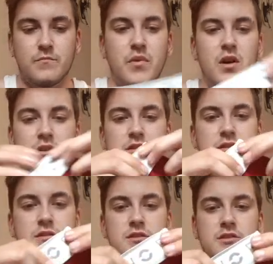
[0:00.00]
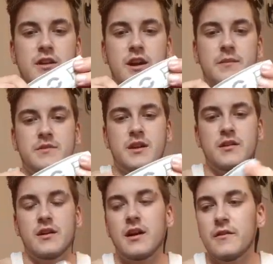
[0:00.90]
boxer straps. I
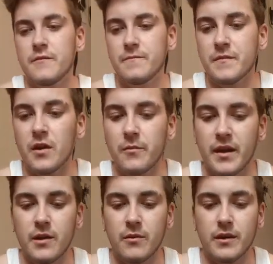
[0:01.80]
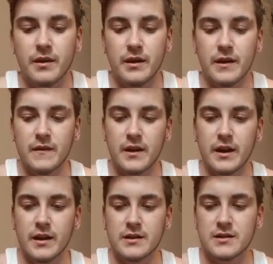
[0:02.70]
don't know, I'll make one, and then
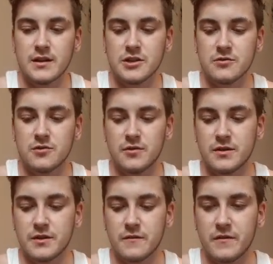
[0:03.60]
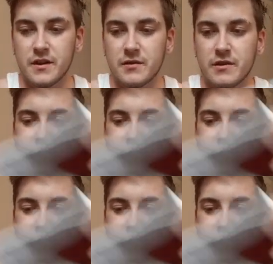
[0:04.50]
I can send you a whole nother video